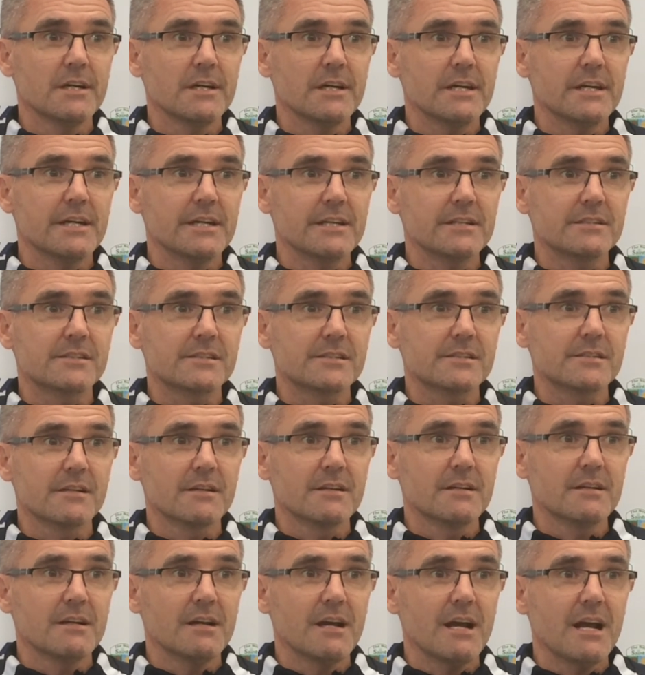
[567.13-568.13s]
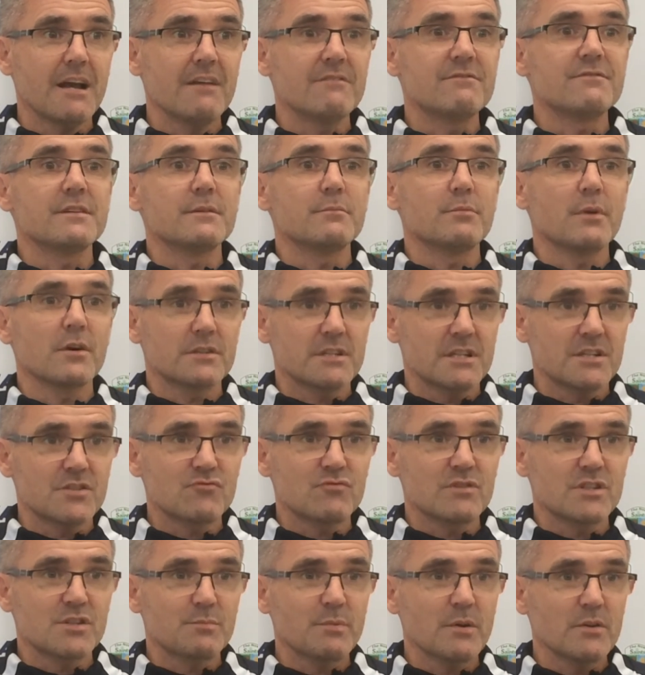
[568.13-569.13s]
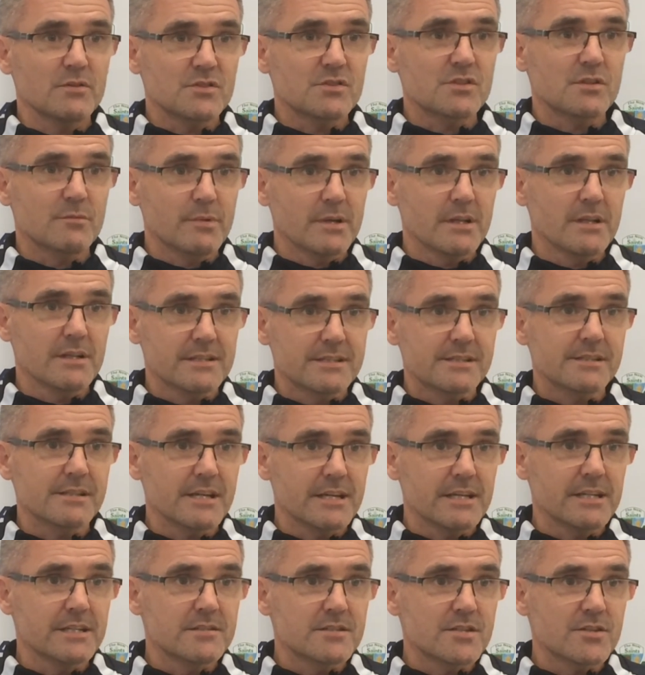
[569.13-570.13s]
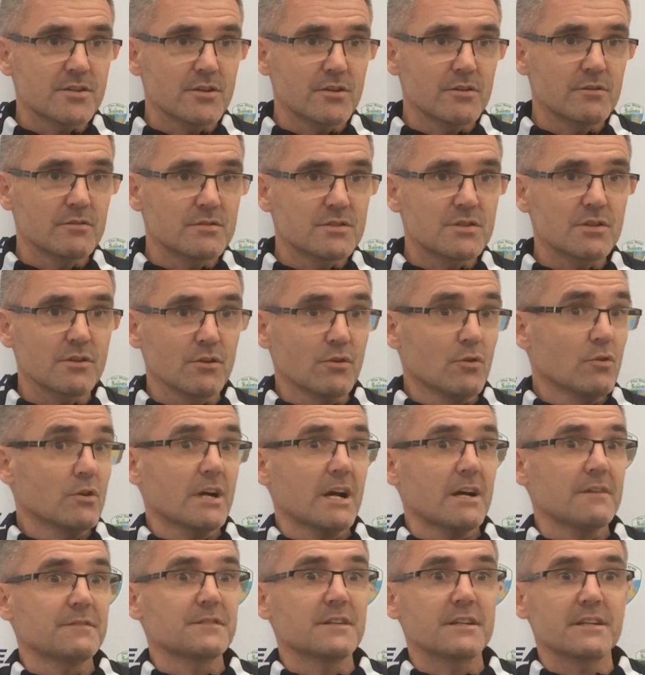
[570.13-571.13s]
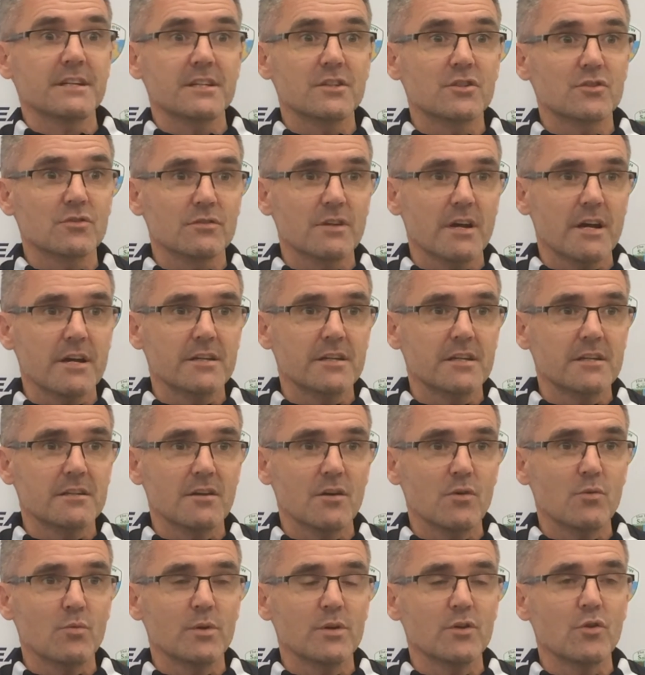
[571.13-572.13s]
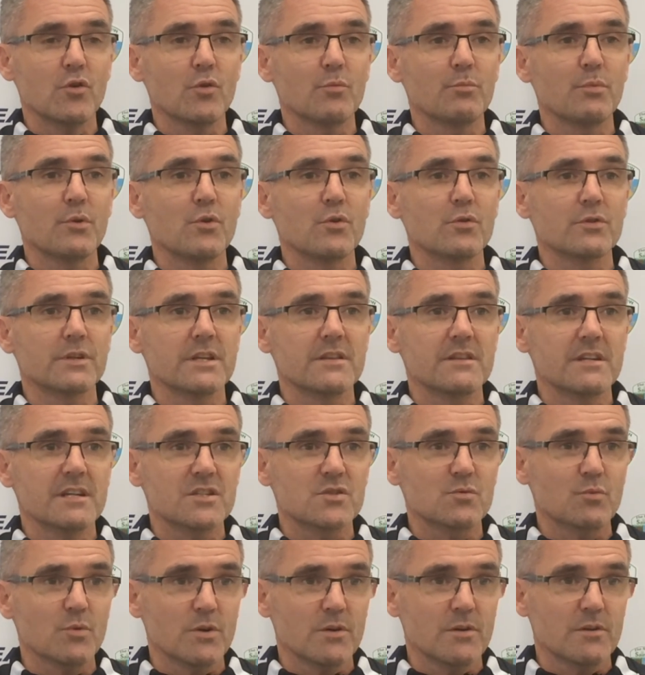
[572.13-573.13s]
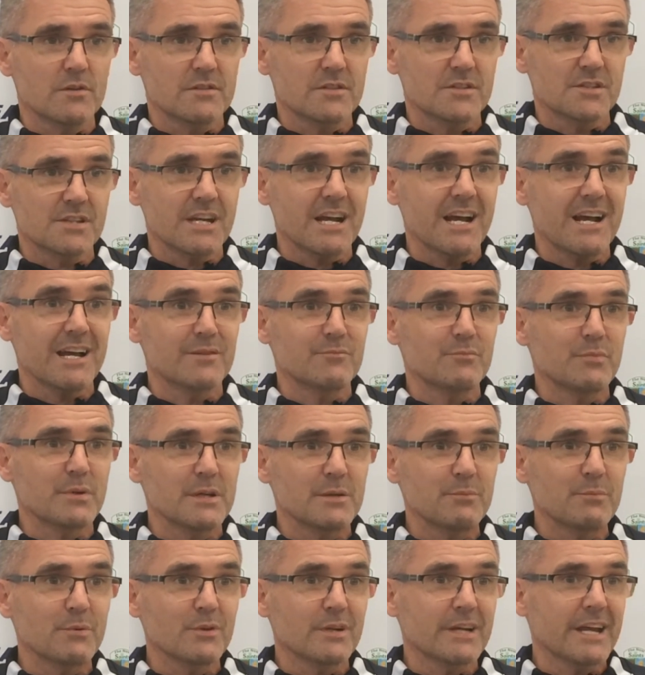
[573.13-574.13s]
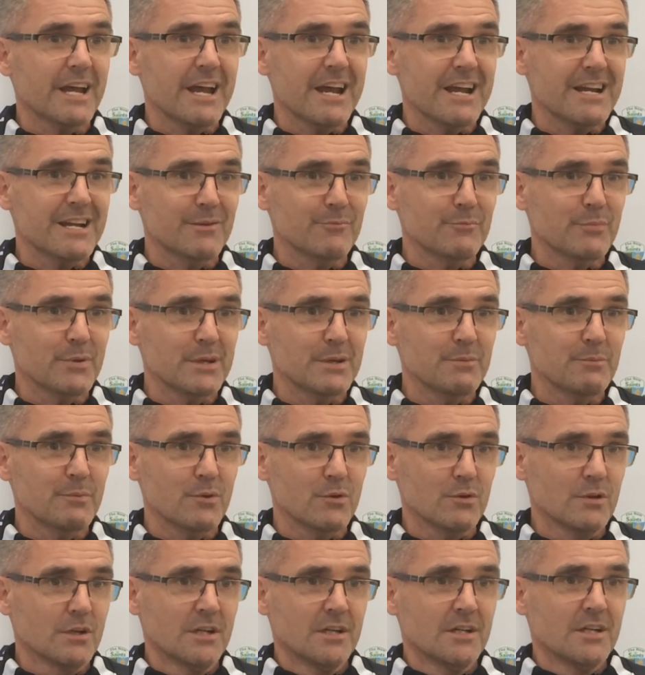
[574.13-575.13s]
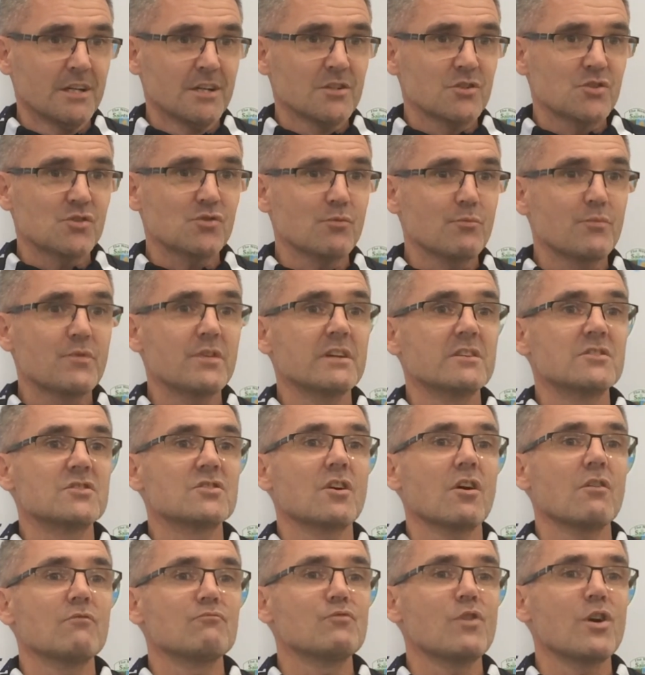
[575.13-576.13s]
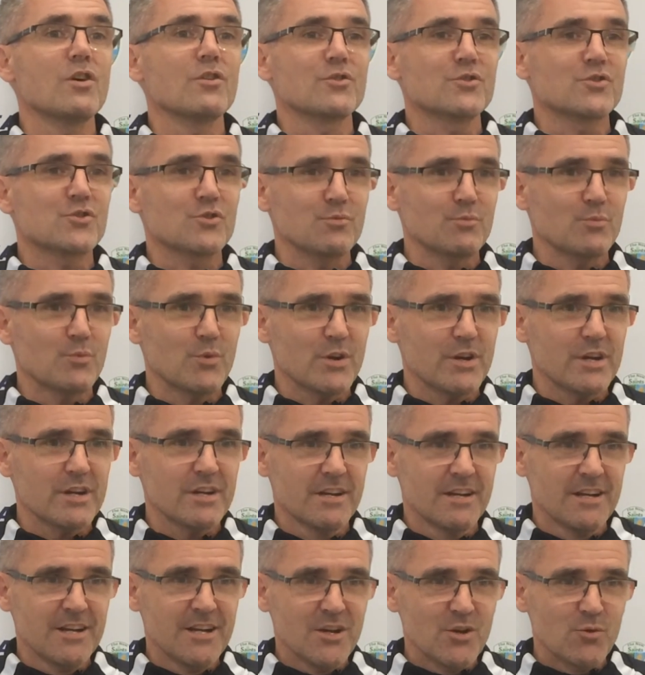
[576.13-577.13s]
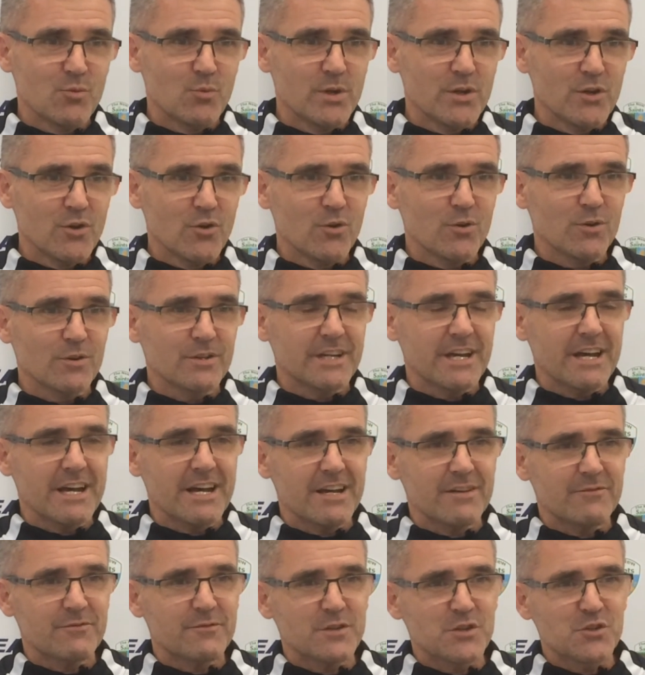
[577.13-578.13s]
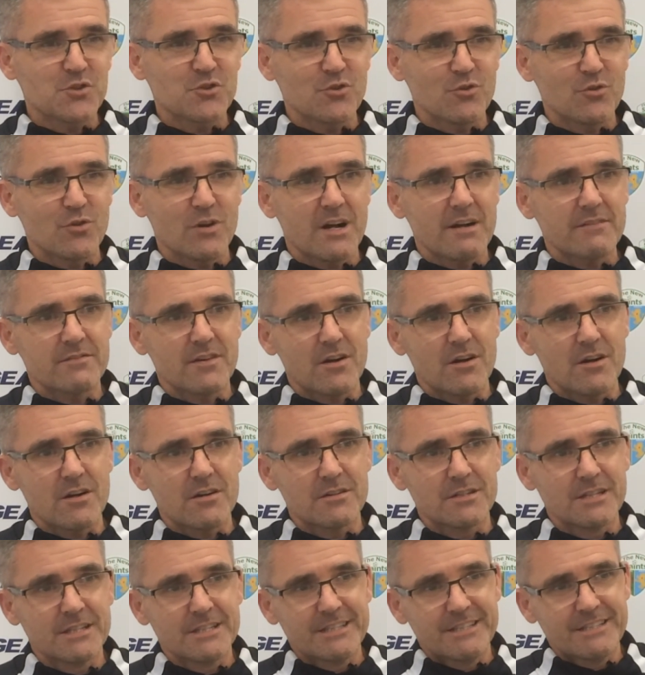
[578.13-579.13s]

it's everybody's responsibility to look after each other. You know, we're all born in this world as kind people, caring people. Something's gone wrong somewhere. We all, yeah, for sure, have our,